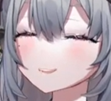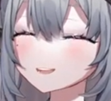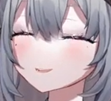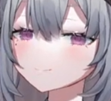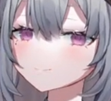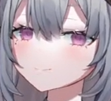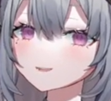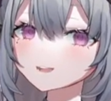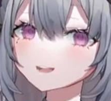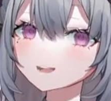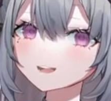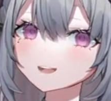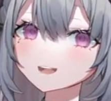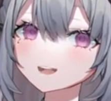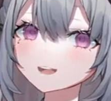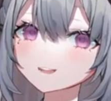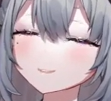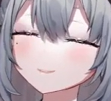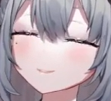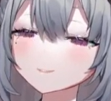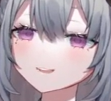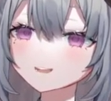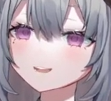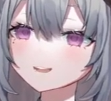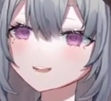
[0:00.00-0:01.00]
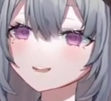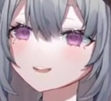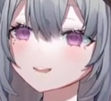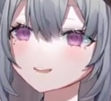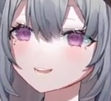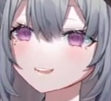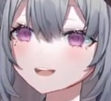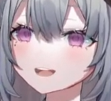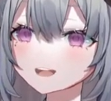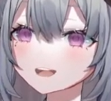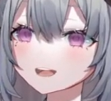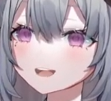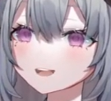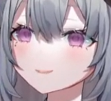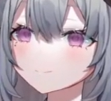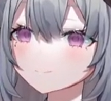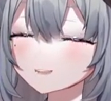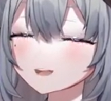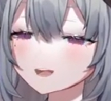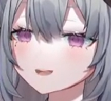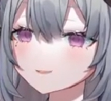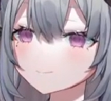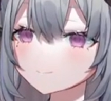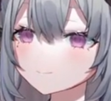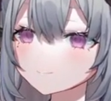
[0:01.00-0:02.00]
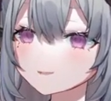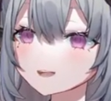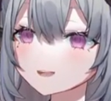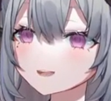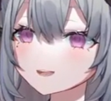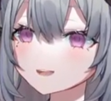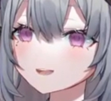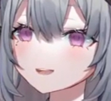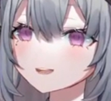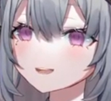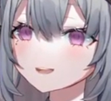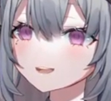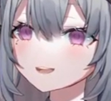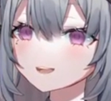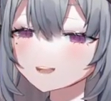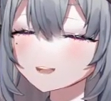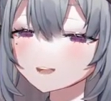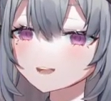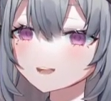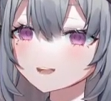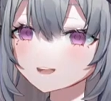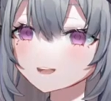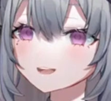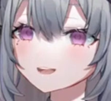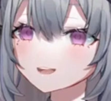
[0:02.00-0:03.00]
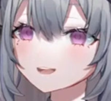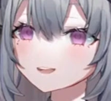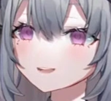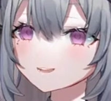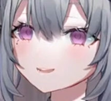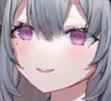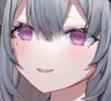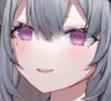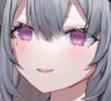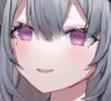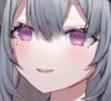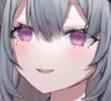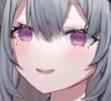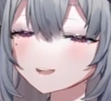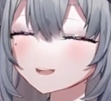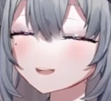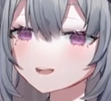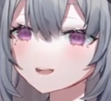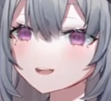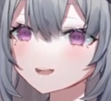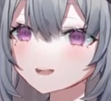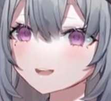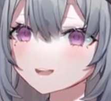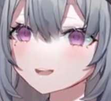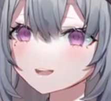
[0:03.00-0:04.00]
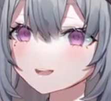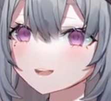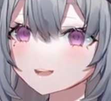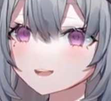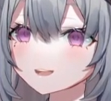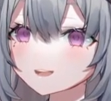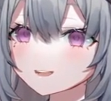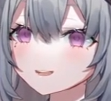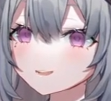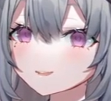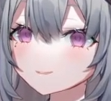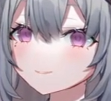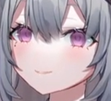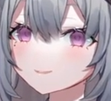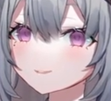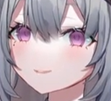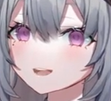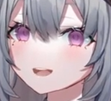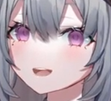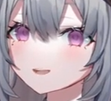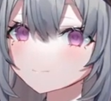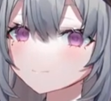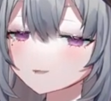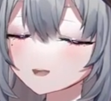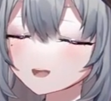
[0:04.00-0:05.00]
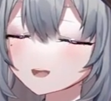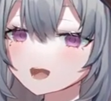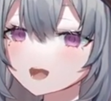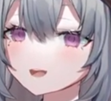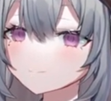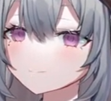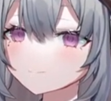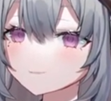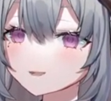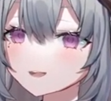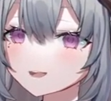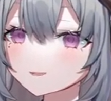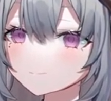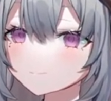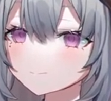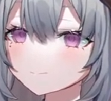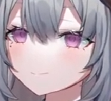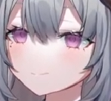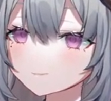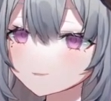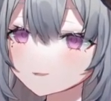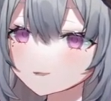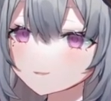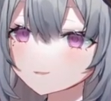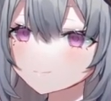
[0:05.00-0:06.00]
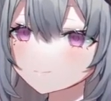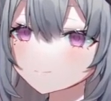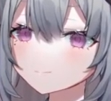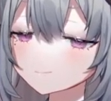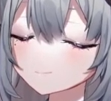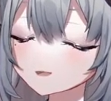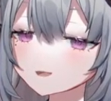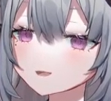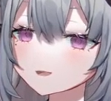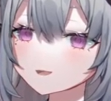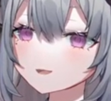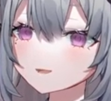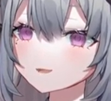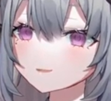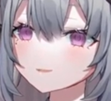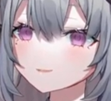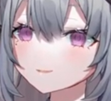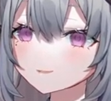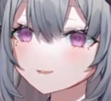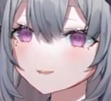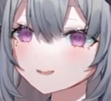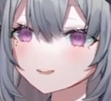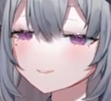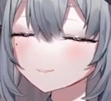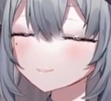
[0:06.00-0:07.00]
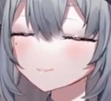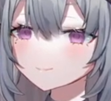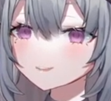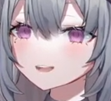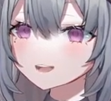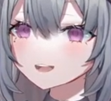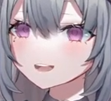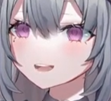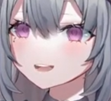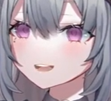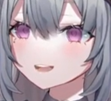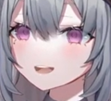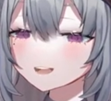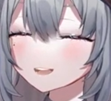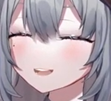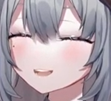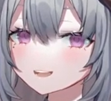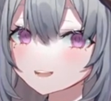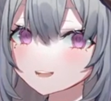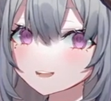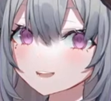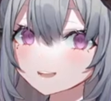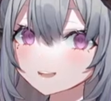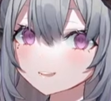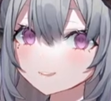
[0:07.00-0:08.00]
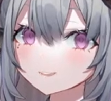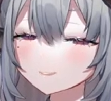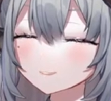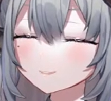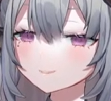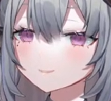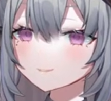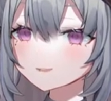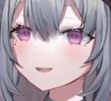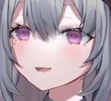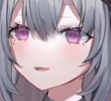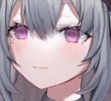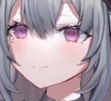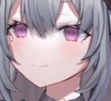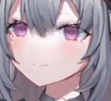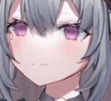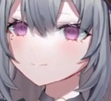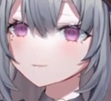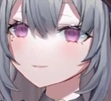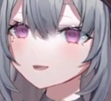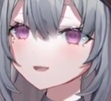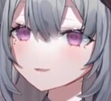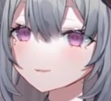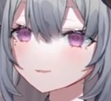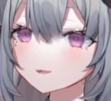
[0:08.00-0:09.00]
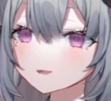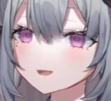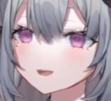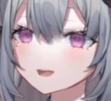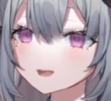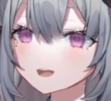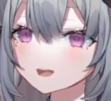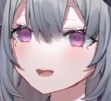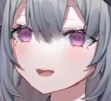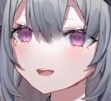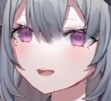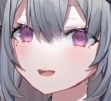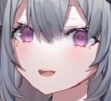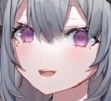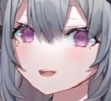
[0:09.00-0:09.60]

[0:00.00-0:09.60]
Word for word: I feel like during the day I'm not very hungry. Mm. My appetite's pretty small, so I just like eat little stuff throughout the day.